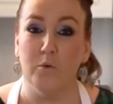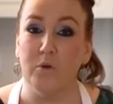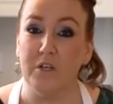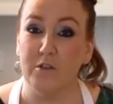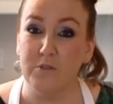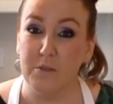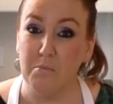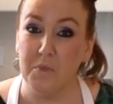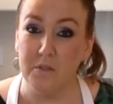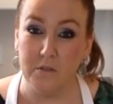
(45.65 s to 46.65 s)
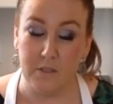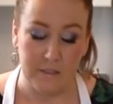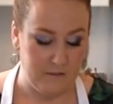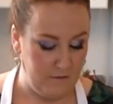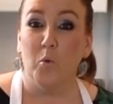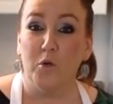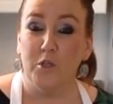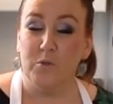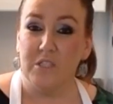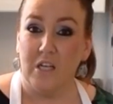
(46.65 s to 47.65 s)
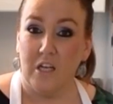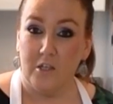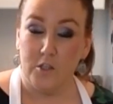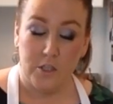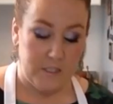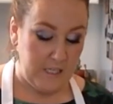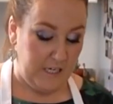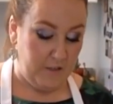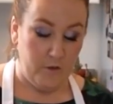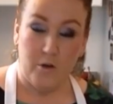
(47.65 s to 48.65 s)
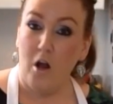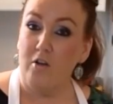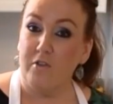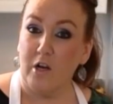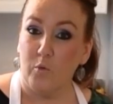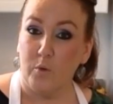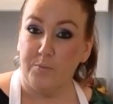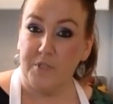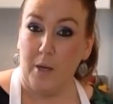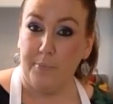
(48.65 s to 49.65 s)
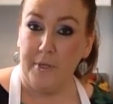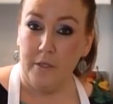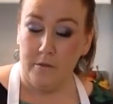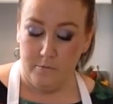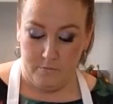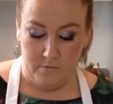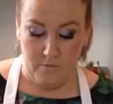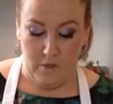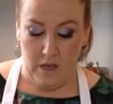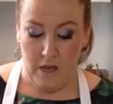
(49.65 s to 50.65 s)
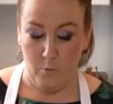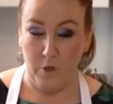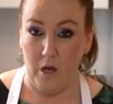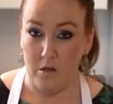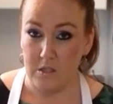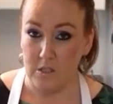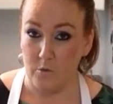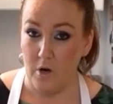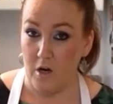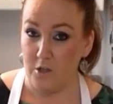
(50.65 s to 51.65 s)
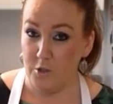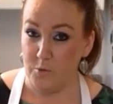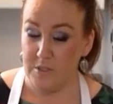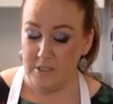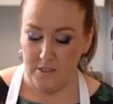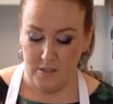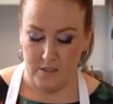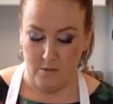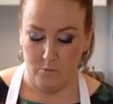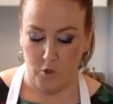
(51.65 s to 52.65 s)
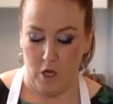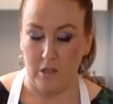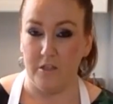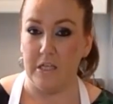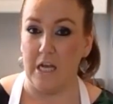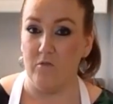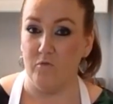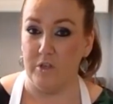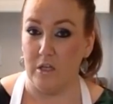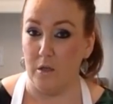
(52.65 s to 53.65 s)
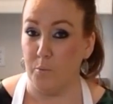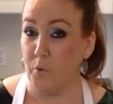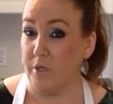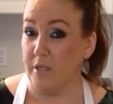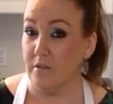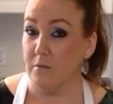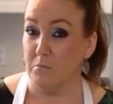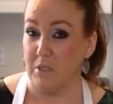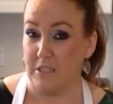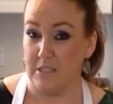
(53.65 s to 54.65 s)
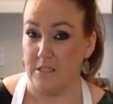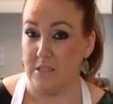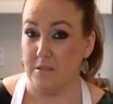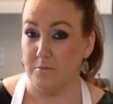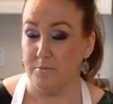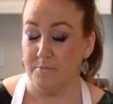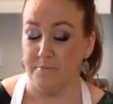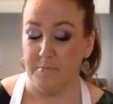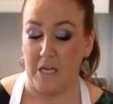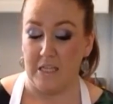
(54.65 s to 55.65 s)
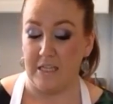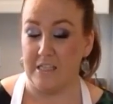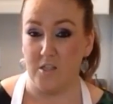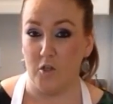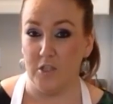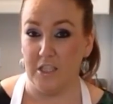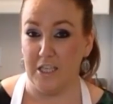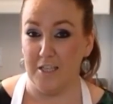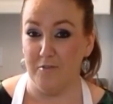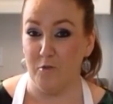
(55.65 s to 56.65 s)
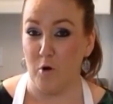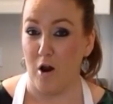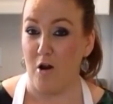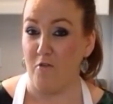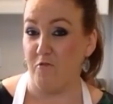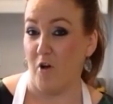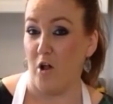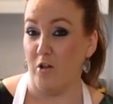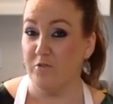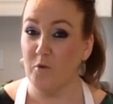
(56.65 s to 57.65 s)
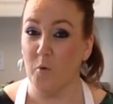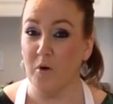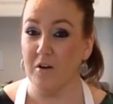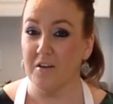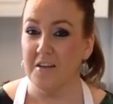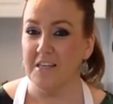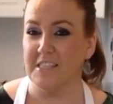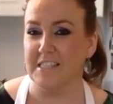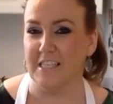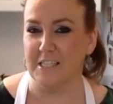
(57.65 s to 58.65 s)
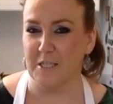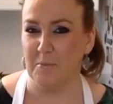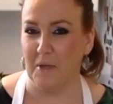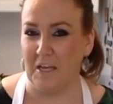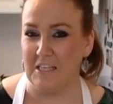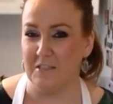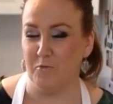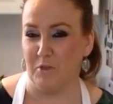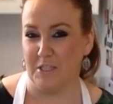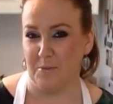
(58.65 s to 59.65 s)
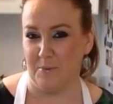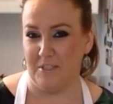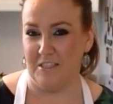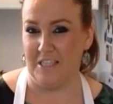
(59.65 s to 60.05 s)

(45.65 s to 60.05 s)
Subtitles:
We're going to use some milk. We're using a large container of our whipped topping. And we also are using some chocolate and vanilla pudding mixes. That's all you need for our Fall 4 Sex in a Pan recipe